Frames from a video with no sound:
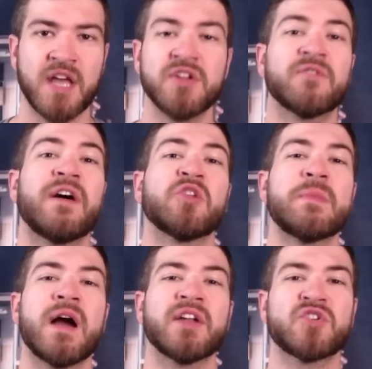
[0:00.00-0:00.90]
You can follow
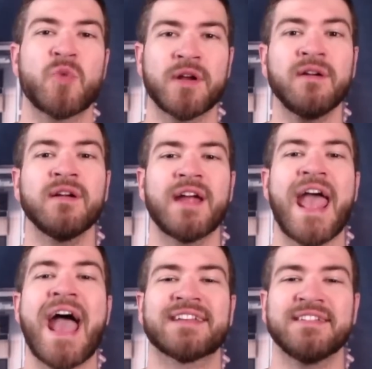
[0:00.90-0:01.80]
me on Twitter,
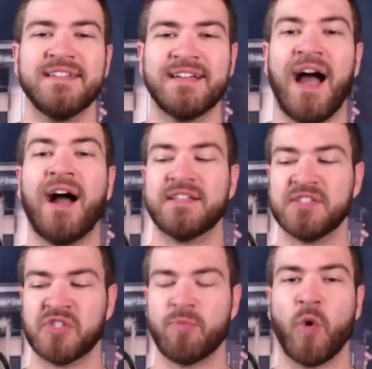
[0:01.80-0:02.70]
at
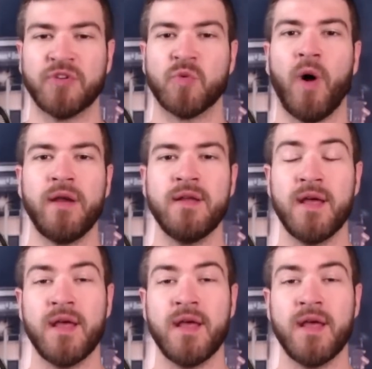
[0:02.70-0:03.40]
CoxSports1.